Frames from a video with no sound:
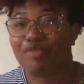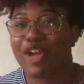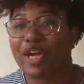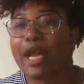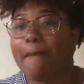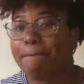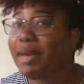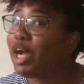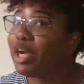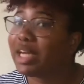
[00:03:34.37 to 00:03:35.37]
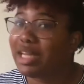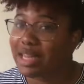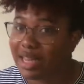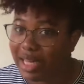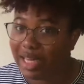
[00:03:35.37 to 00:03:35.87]
very American
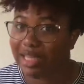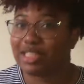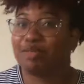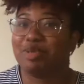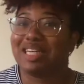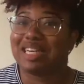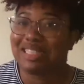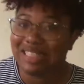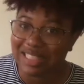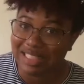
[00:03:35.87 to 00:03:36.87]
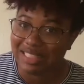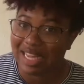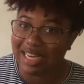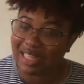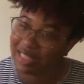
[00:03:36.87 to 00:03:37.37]
thing to be clean
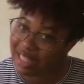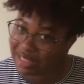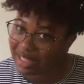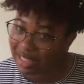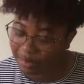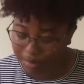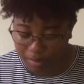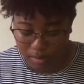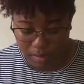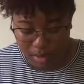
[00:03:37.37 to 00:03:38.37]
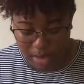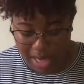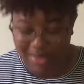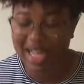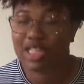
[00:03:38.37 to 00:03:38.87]
and cleanly.
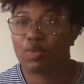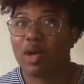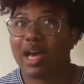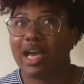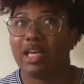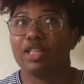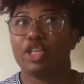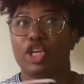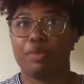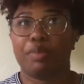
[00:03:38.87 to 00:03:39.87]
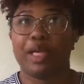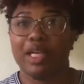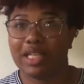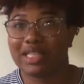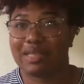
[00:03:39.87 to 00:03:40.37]
And that's why
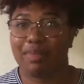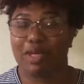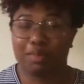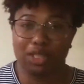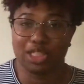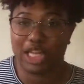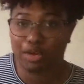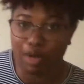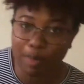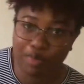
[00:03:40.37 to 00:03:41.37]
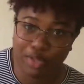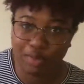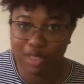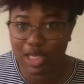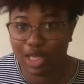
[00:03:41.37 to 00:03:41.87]
Europeans built up this rep for
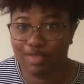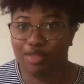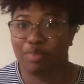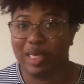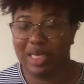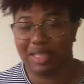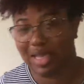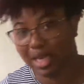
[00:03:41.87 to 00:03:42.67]
themselves of being